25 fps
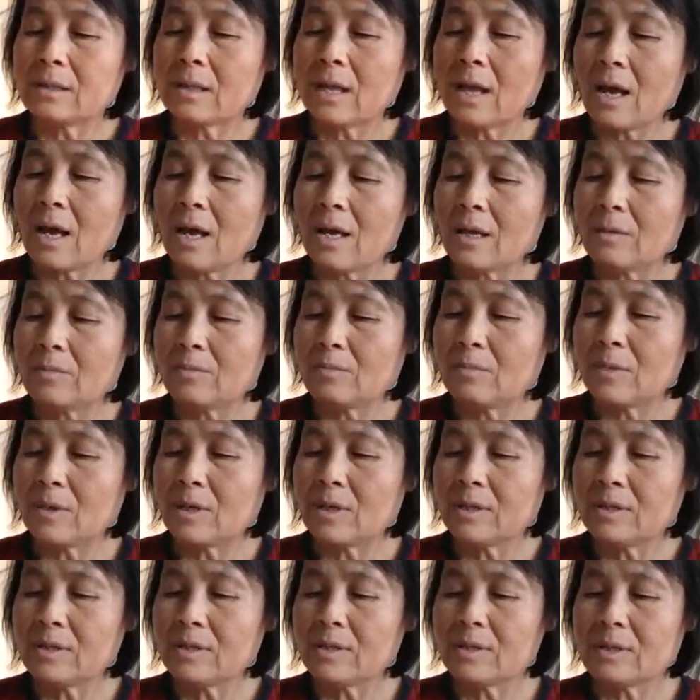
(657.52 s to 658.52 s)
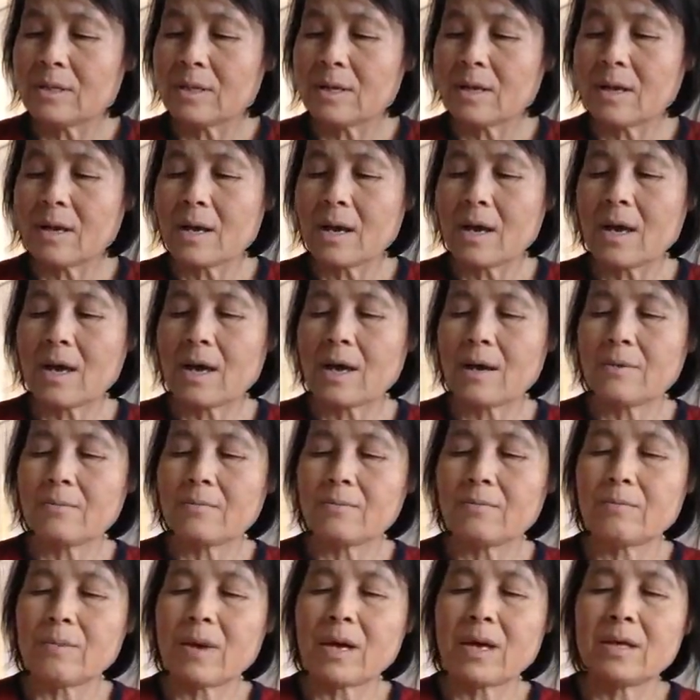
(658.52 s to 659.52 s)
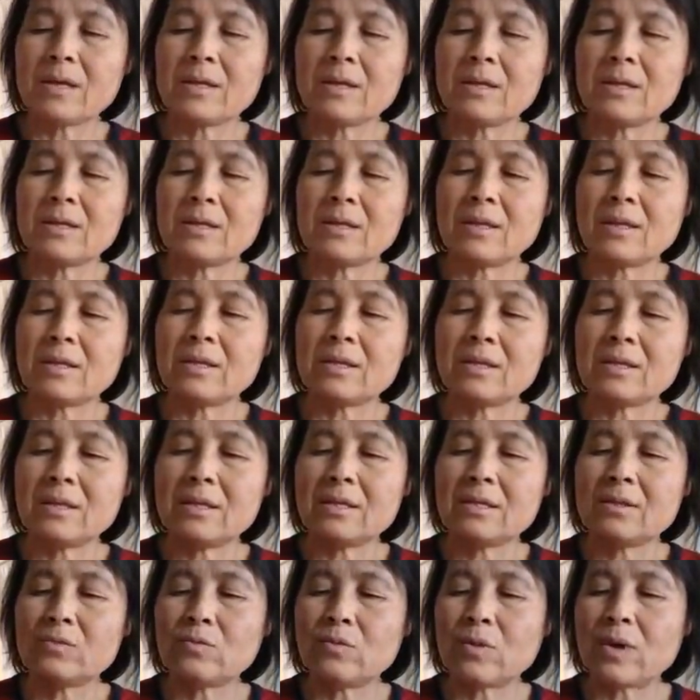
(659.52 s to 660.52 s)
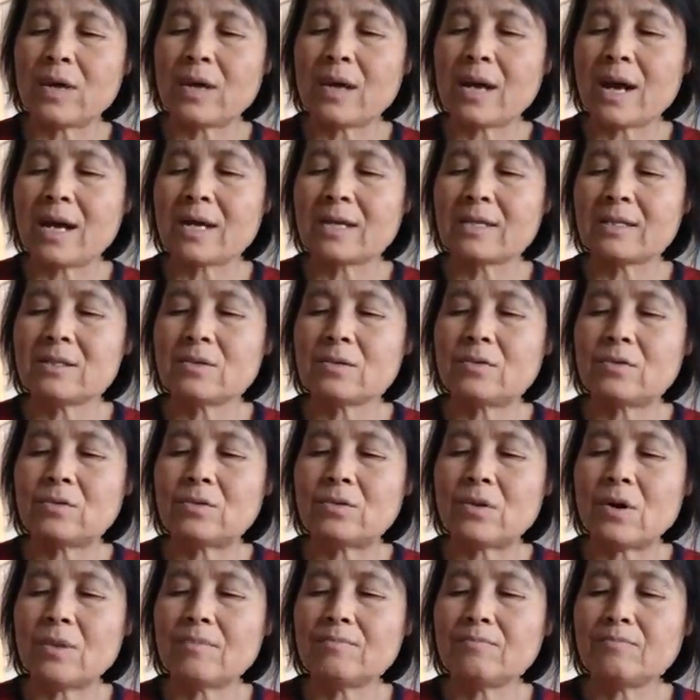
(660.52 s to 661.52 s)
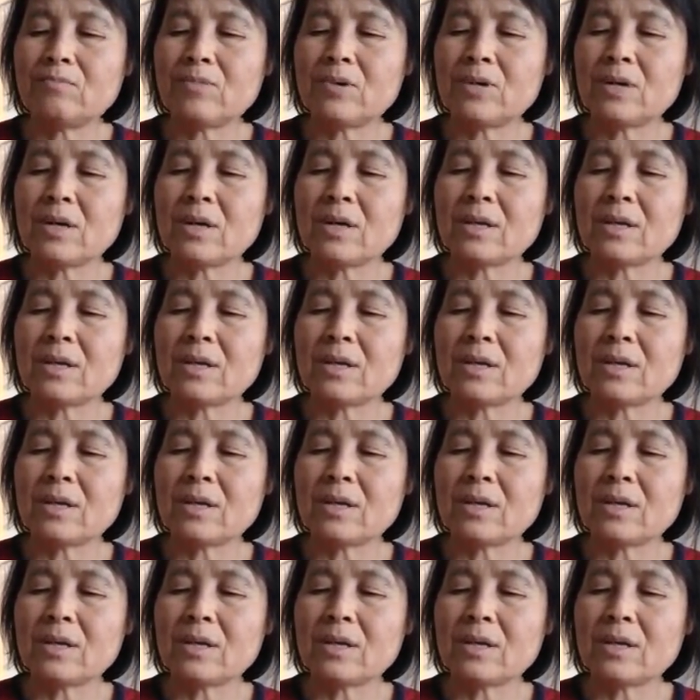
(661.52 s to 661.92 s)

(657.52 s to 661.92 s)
that must have made the Israelites grumpy